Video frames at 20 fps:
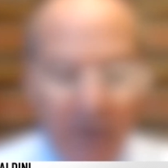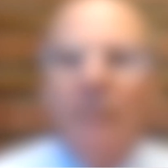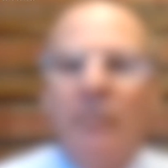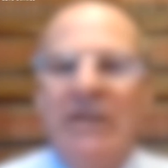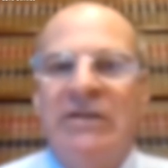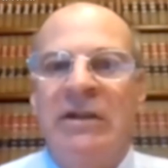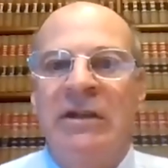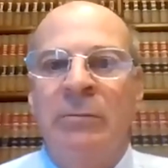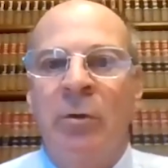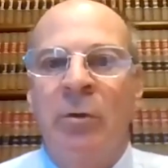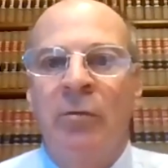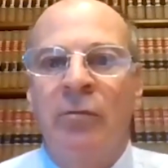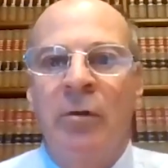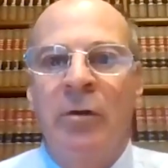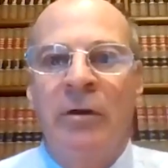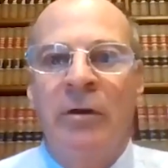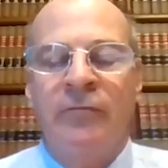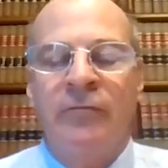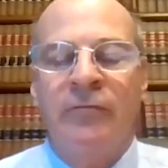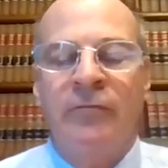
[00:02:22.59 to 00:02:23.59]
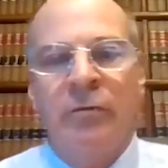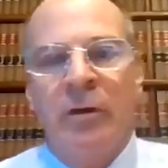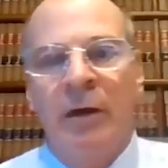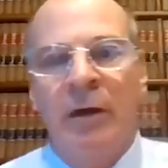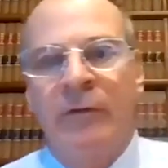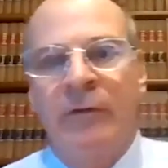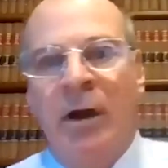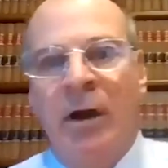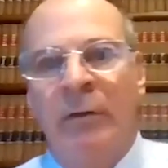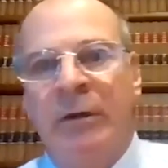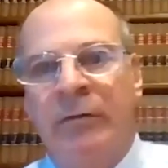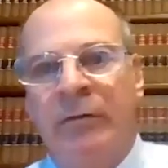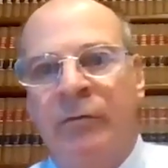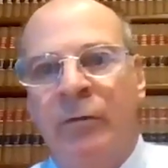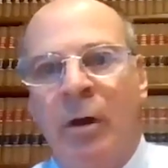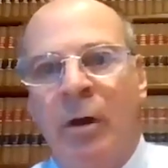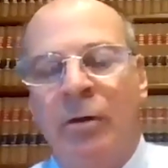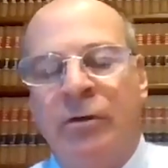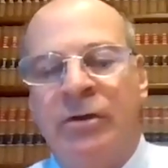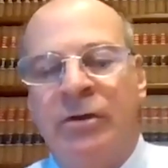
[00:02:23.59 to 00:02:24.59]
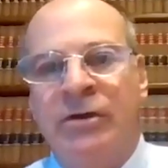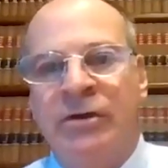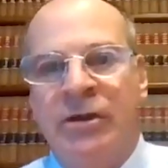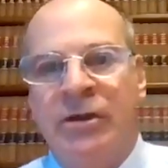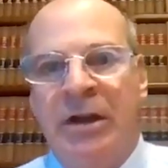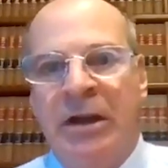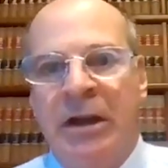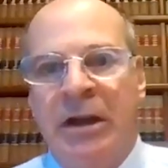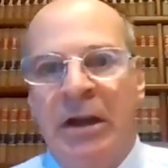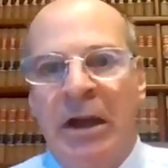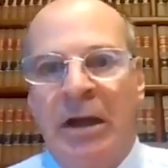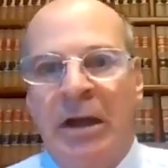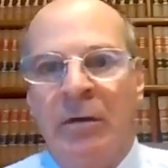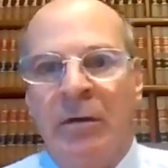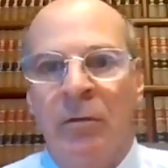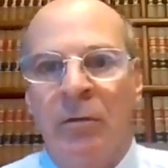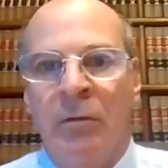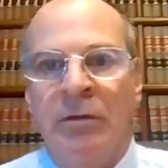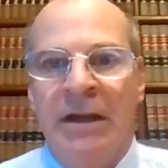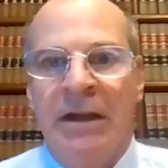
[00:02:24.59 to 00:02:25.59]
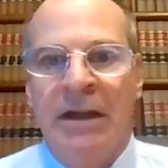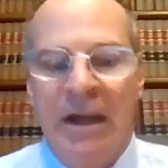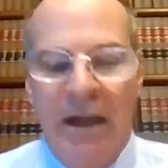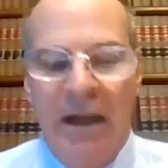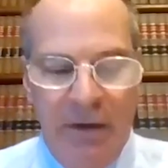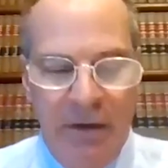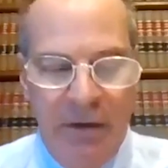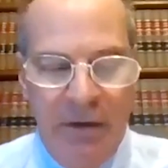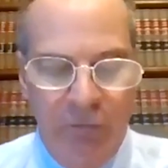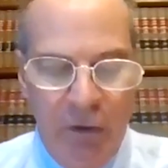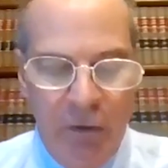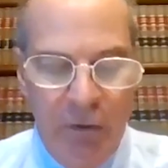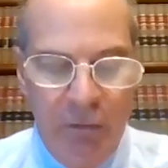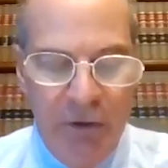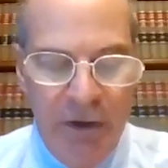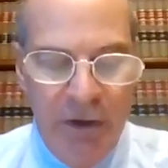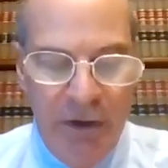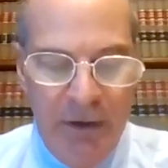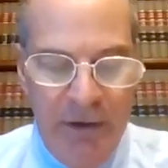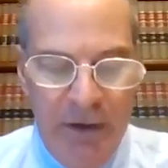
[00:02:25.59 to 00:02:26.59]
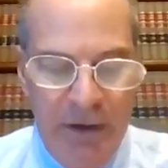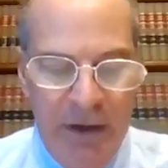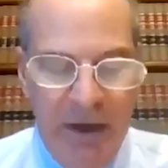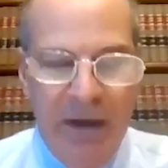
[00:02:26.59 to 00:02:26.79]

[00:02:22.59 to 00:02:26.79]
The reasonable route of, of going through Ocean City and along the county road.